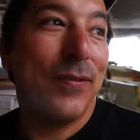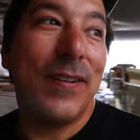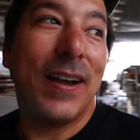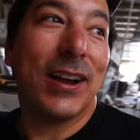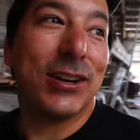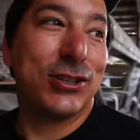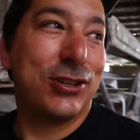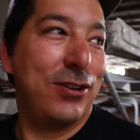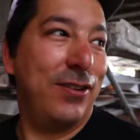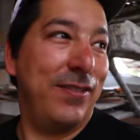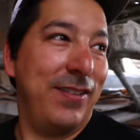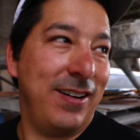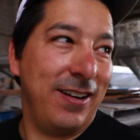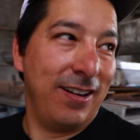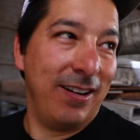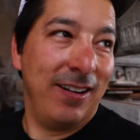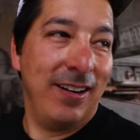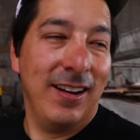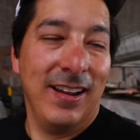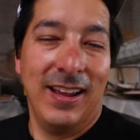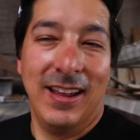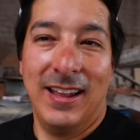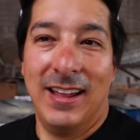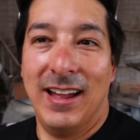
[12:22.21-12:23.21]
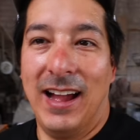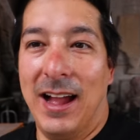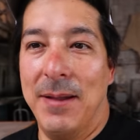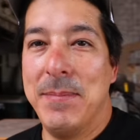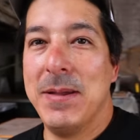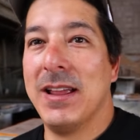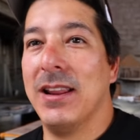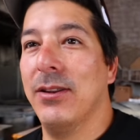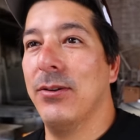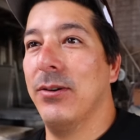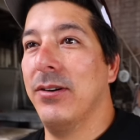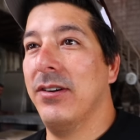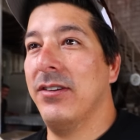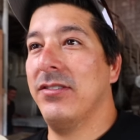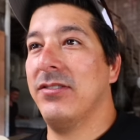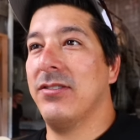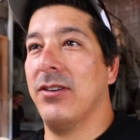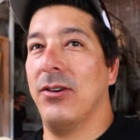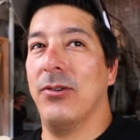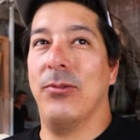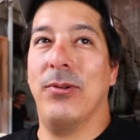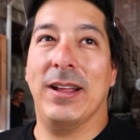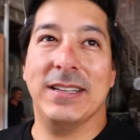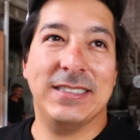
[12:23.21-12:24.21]
factory over here. I make lures
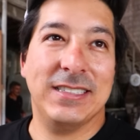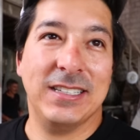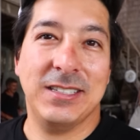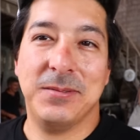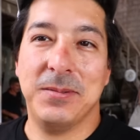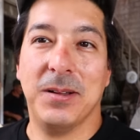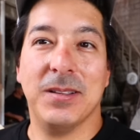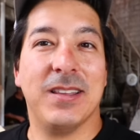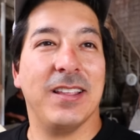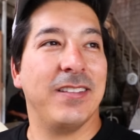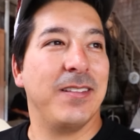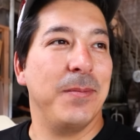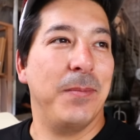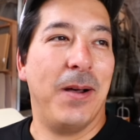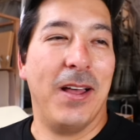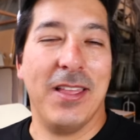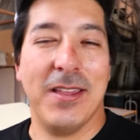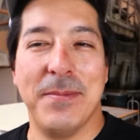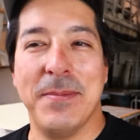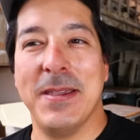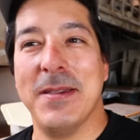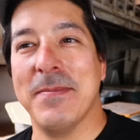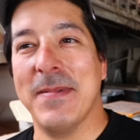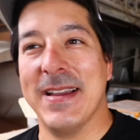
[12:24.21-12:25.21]
so resin smell doesn't bother me.